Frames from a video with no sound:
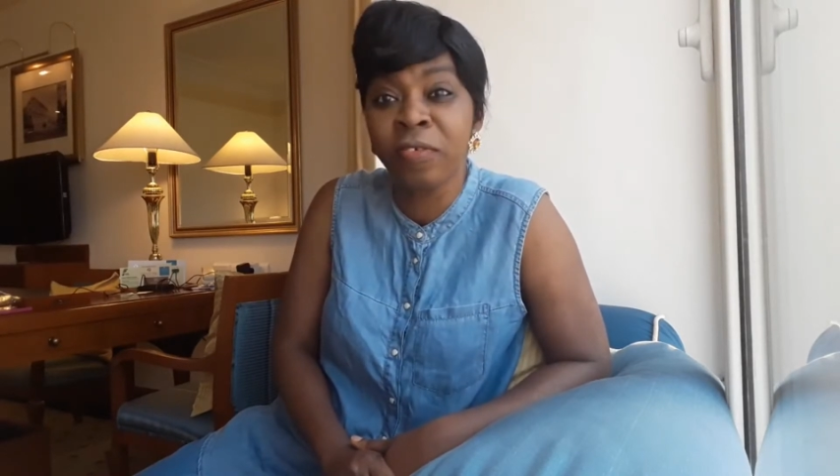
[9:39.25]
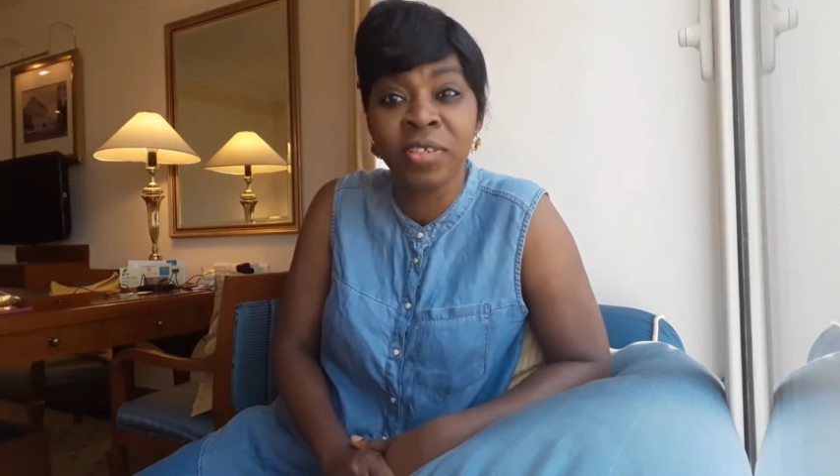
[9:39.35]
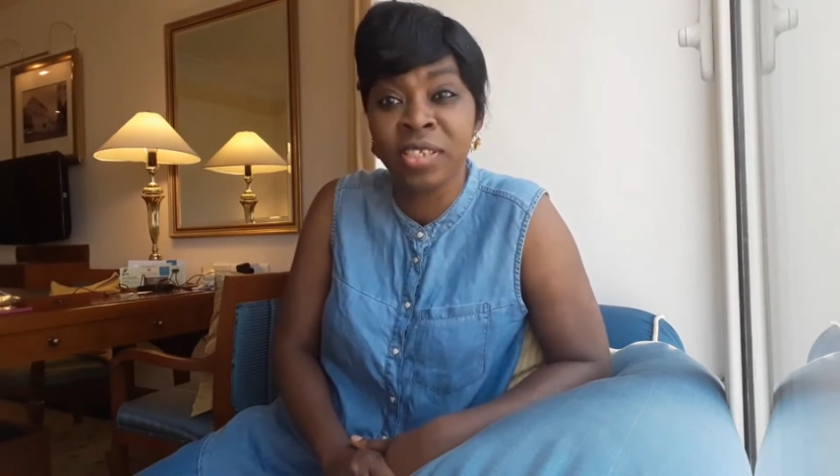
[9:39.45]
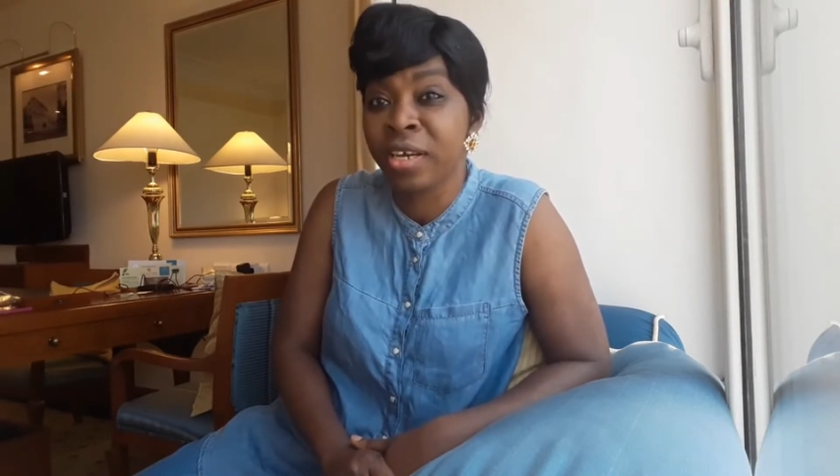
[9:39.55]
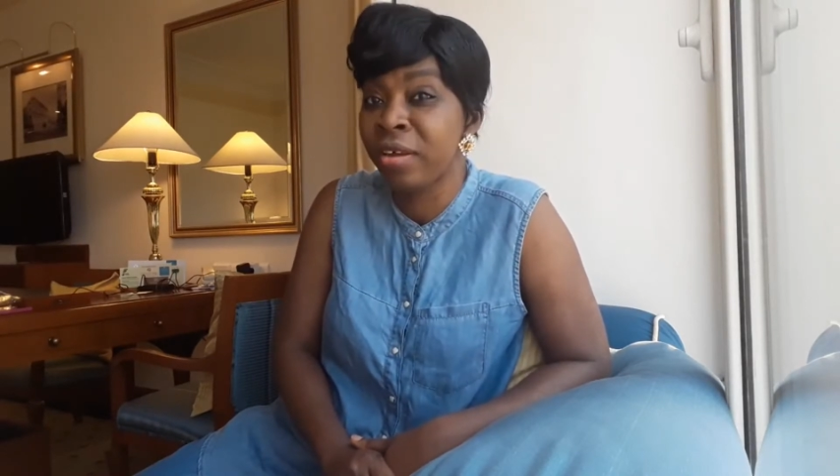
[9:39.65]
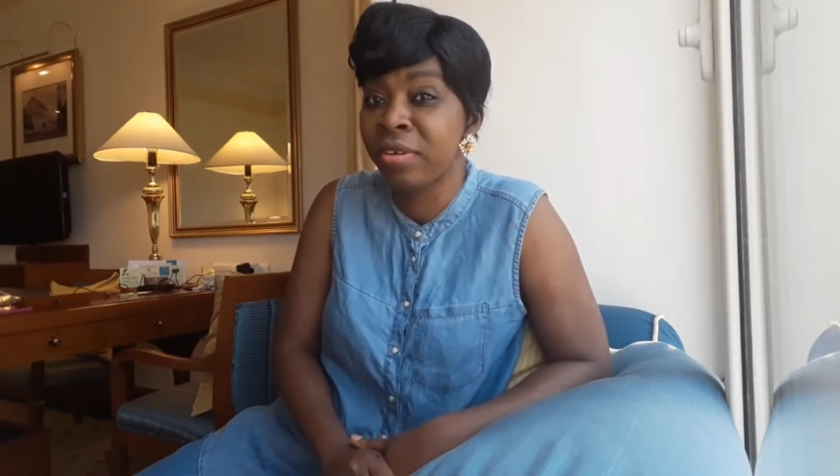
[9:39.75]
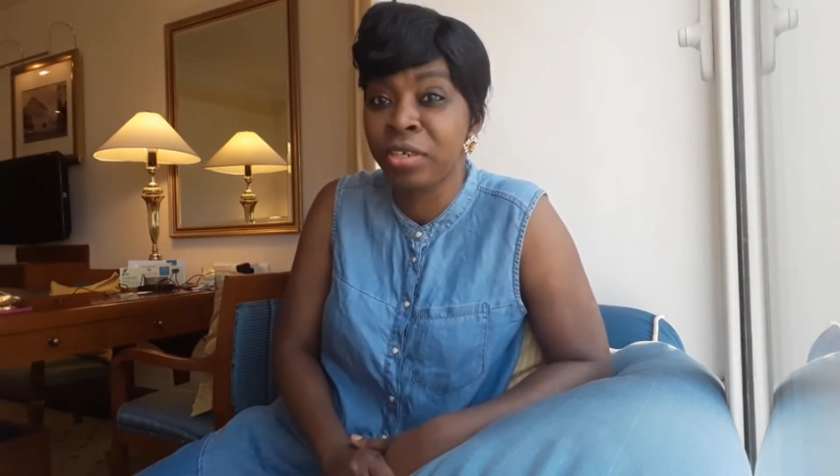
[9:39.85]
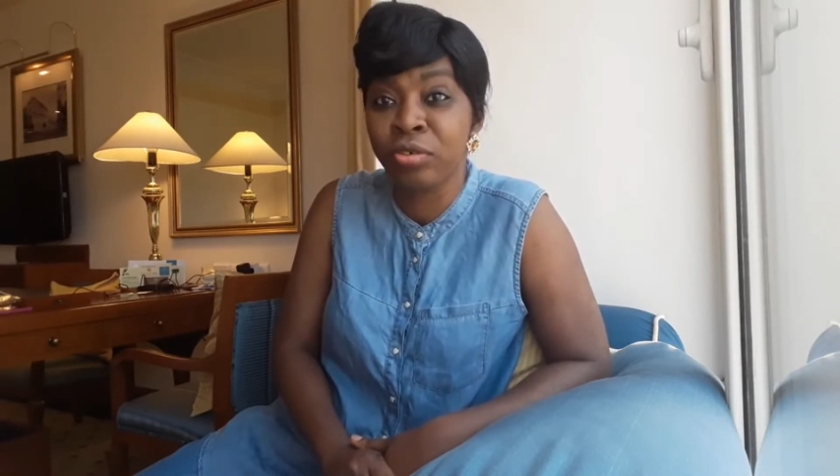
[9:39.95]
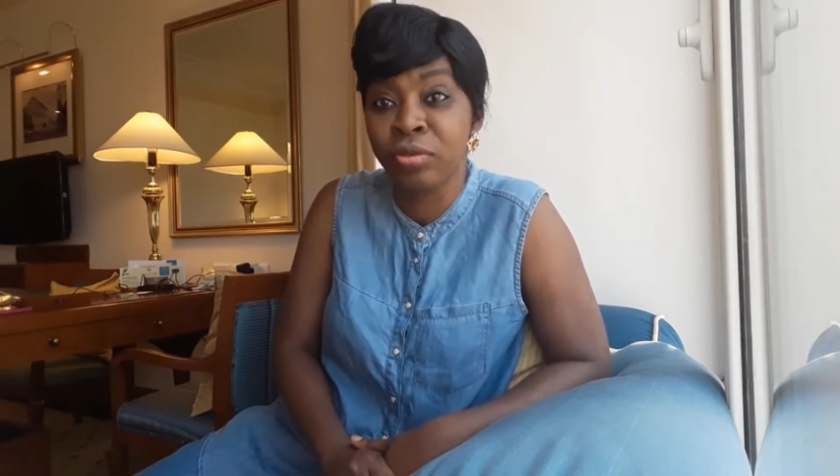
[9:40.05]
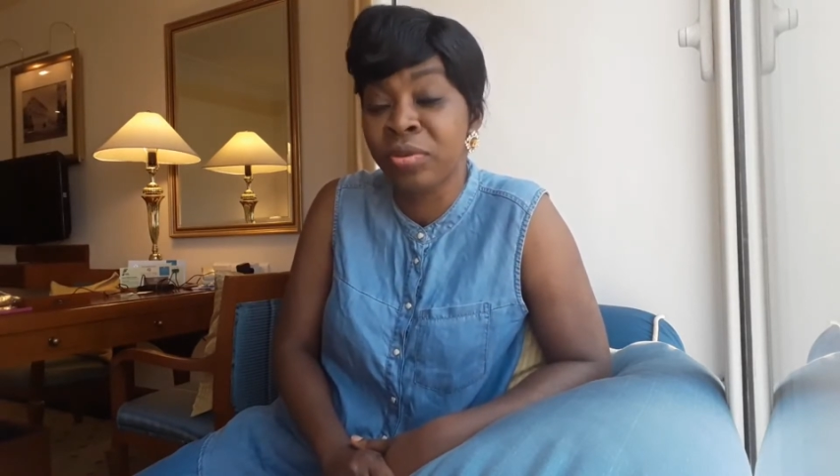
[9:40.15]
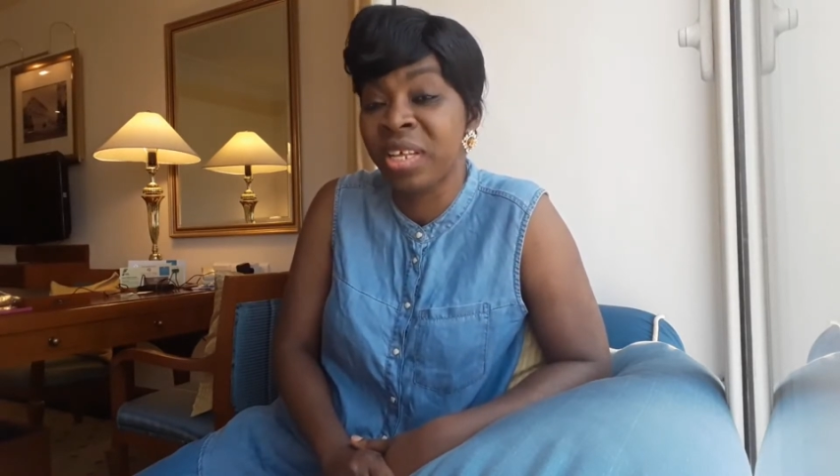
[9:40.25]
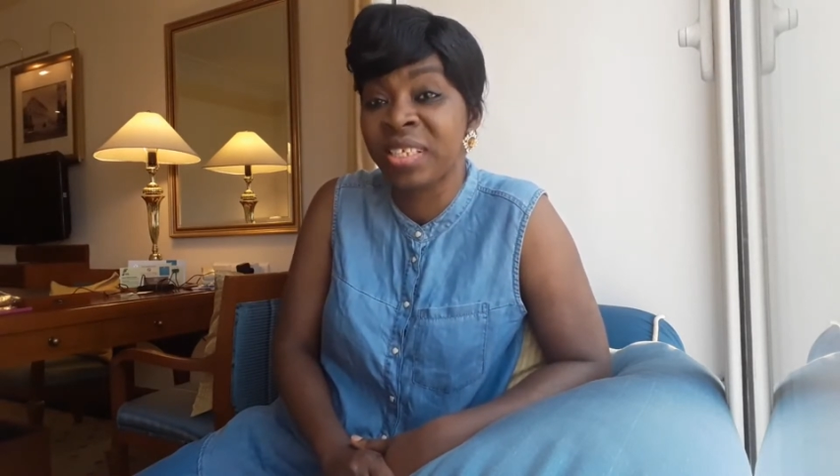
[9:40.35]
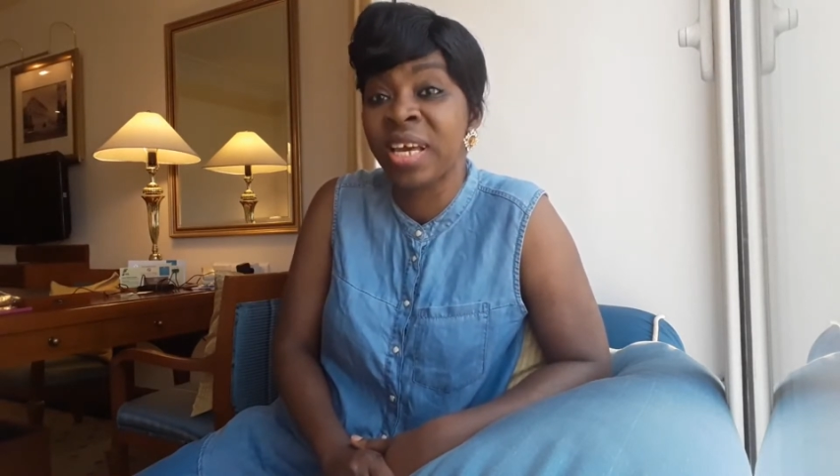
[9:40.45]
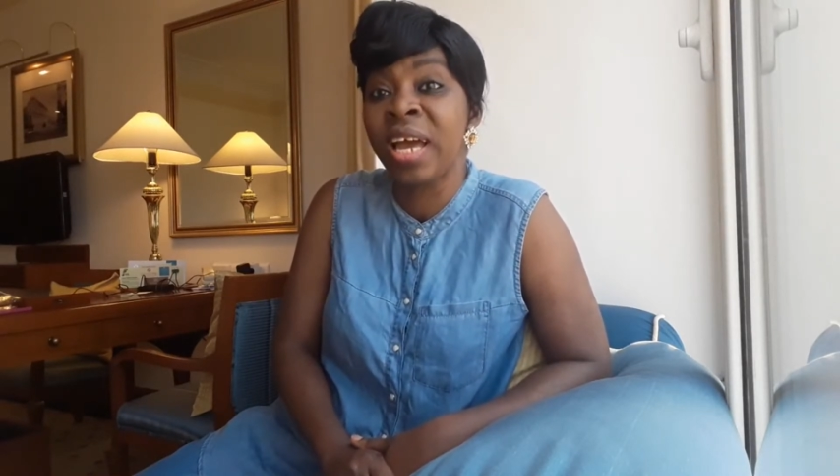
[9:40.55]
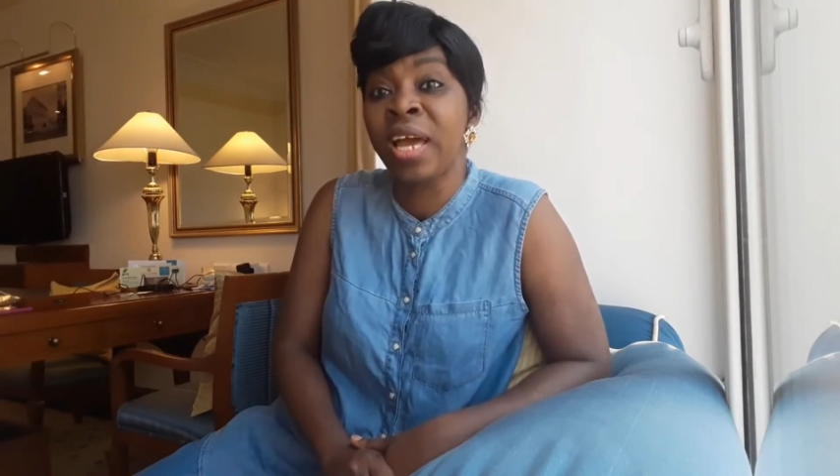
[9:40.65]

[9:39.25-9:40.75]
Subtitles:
funds account that you know that